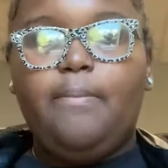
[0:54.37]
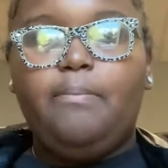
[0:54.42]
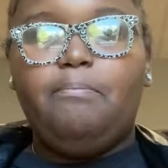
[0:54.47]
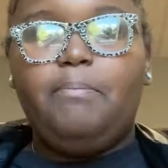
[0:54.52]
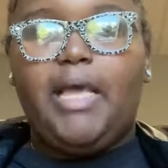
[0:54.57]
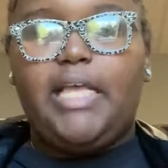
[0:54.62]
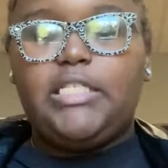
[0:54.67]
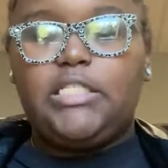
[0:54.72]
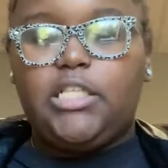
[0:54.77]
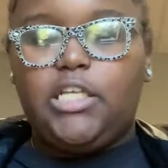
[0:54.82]

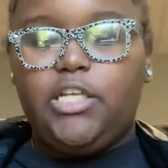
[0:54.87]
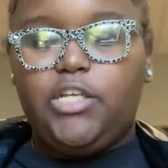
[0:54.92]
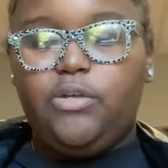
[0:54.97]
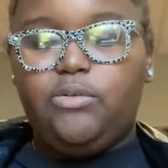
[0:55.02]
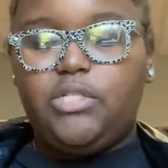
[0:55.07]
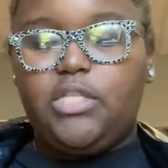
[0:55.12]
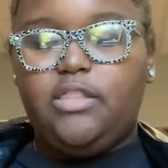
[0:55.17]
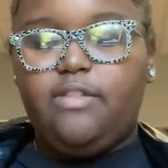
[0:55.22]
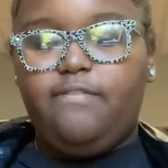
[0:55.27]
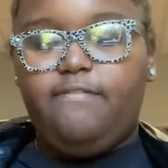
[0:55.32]
basically
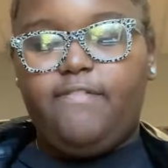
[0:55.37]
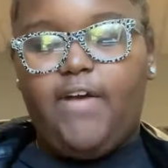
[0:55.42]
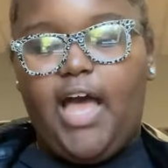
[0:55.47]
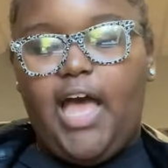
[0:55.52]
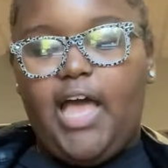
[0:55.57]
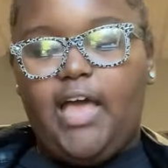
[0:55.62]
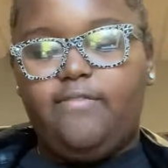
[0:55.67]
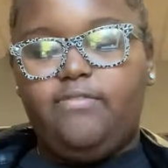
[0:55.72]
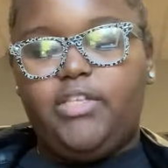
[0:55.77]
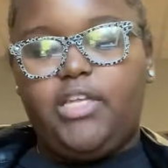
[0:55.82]
using the
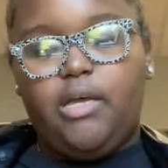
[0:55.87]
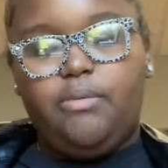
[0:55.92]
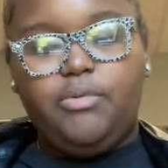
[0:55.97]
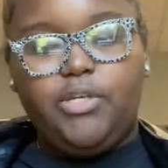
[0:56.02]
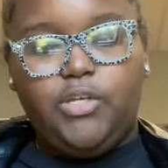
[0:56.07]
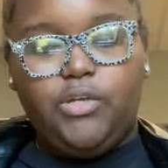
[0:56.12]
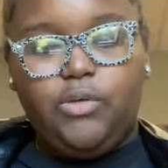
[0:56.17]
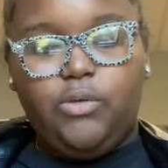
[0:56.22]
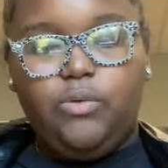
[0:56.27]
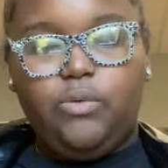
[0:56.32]
5
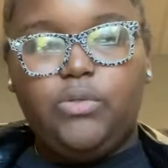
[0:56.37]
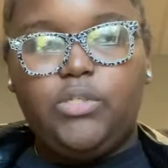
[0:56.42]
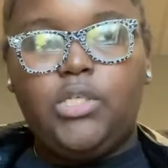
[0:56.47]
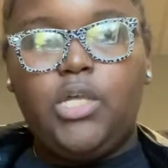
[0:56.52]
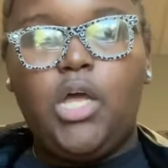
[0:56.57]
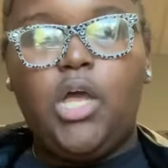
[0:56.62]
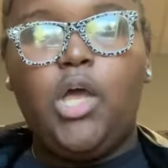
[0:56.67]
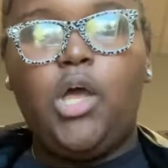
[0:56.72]
W's: